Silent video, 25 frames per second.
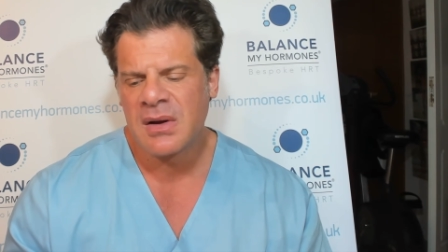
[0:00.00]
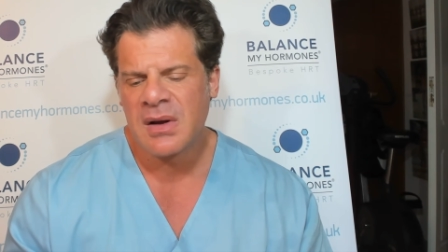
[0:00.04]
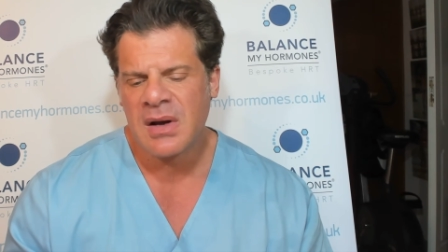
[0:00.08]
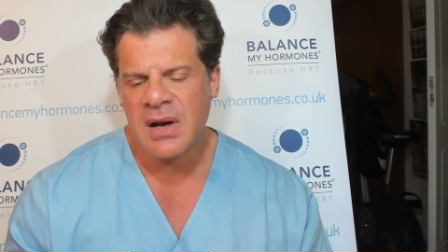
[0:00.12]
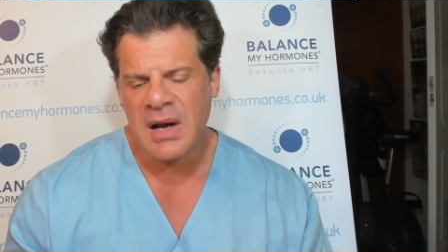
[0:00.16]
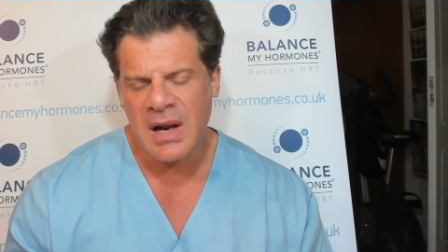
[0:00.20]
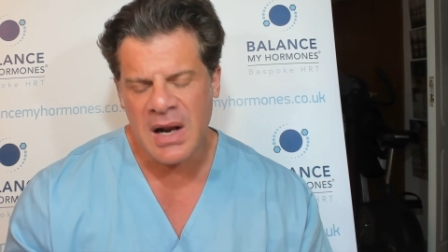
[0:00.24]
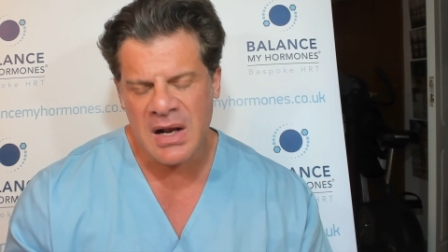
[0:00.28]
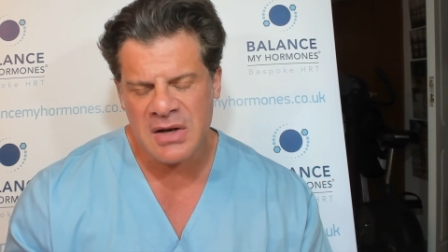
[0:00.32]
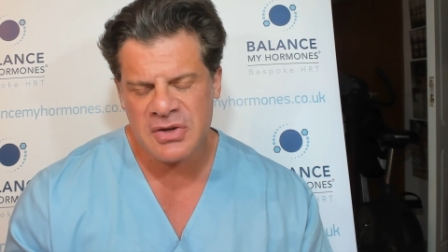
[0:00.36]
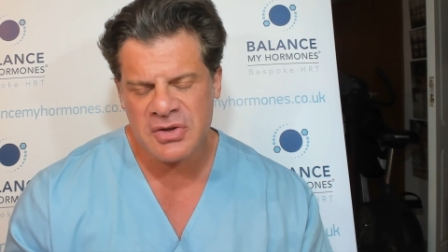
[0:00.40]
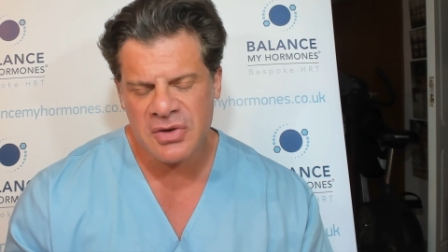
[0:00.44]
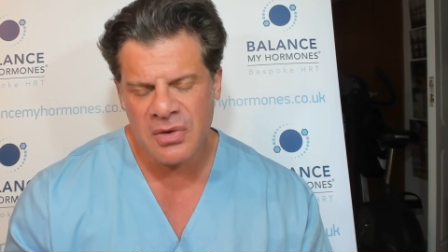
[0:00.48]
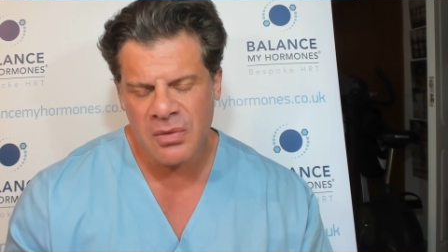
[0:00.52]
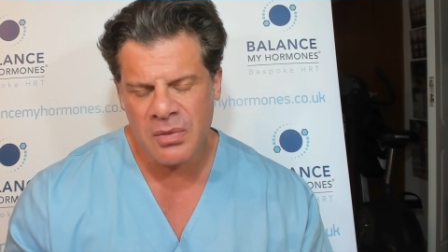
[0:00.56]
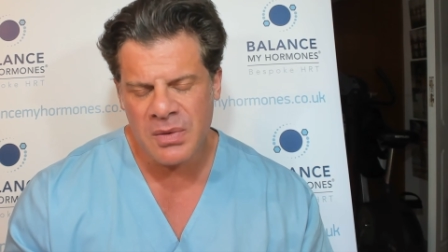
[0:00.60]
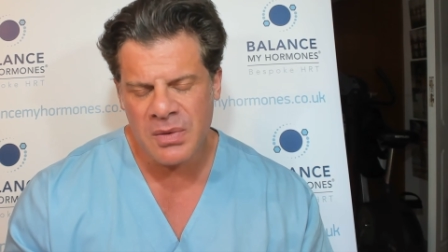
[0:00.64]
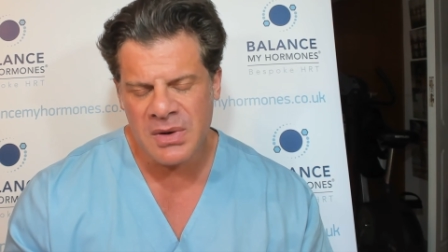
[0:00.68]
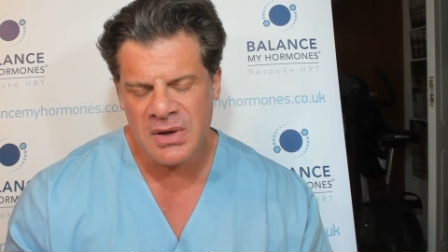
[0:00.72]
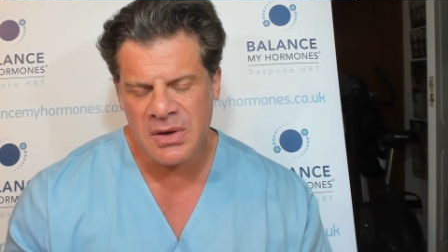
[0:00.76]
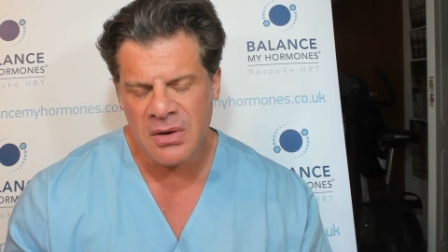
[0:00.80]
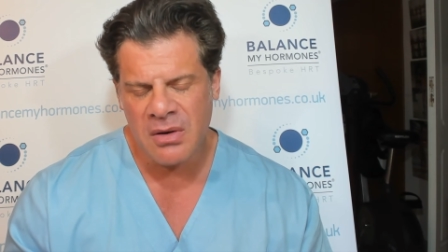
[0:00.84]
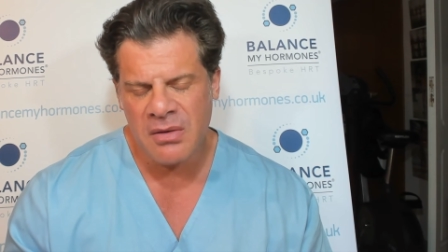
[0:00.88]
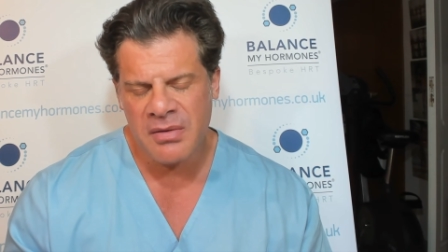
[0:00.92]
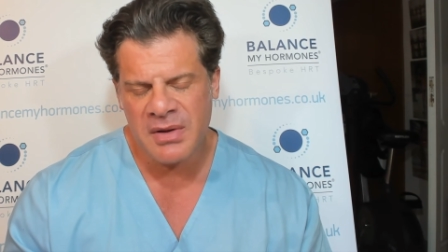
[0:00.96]
And actually, we
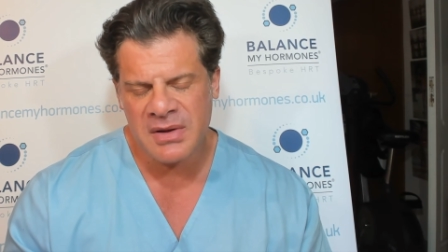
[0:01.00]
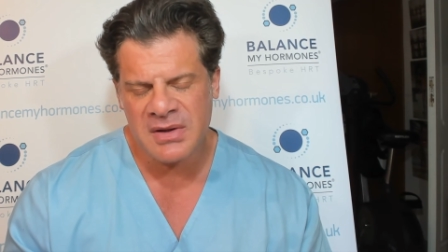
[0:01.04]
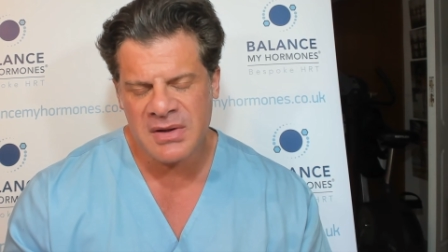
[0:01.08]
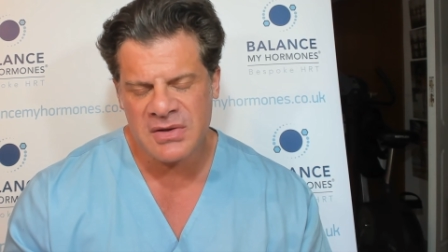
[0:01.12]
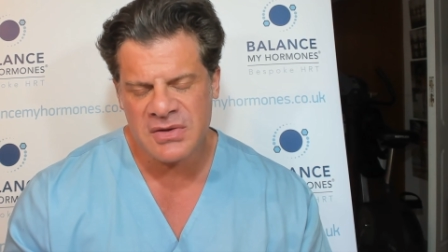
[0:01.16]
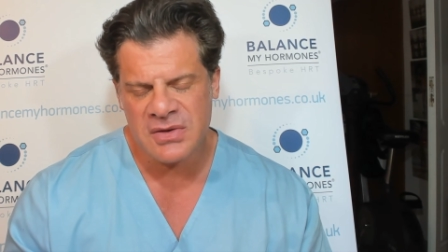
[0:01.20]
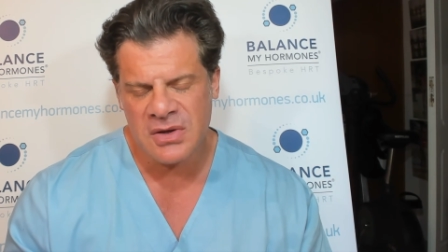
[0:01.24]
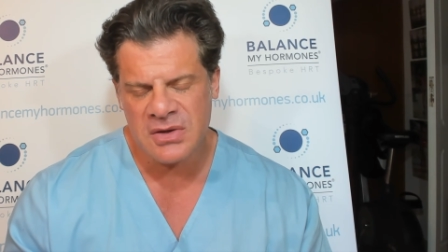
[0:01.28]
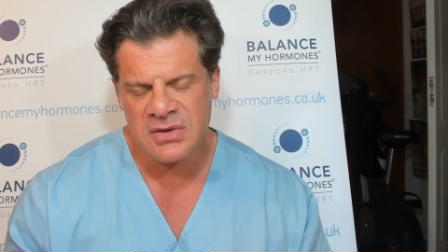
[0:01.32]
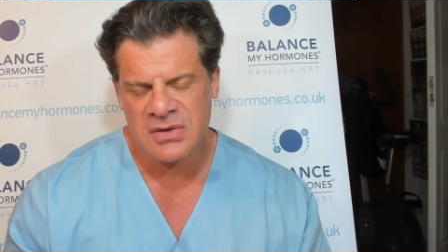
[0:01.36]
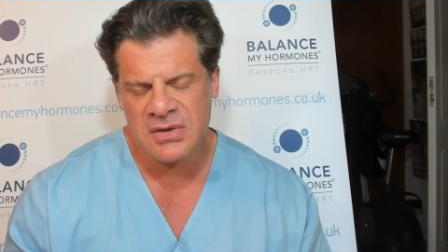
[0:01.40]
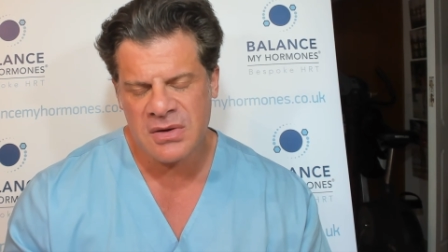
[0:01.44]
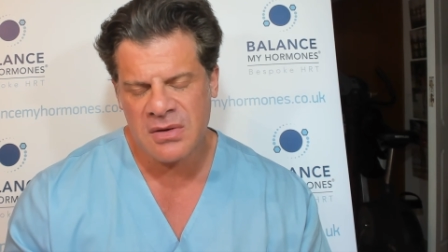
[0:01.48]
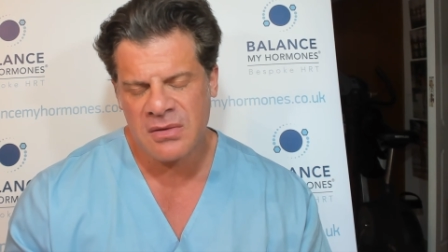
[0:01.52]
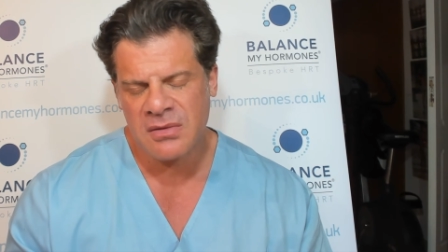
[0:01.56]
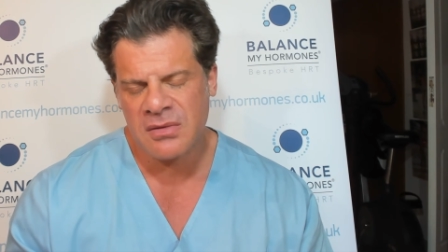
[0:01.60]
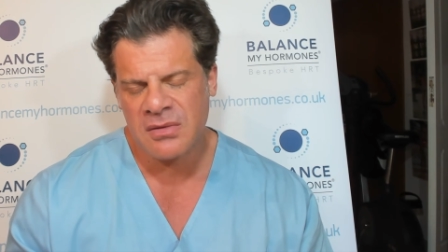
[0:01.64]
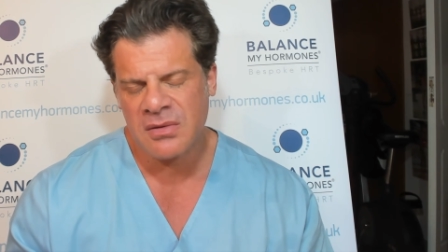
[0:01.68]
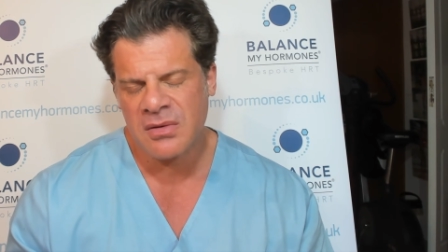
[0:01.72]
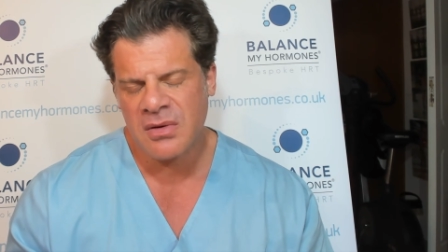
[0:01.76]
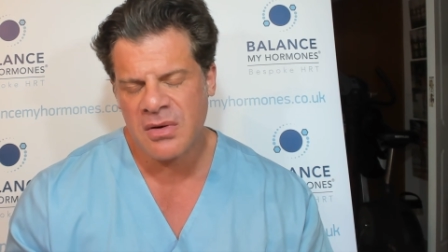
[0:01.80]
know that testosterone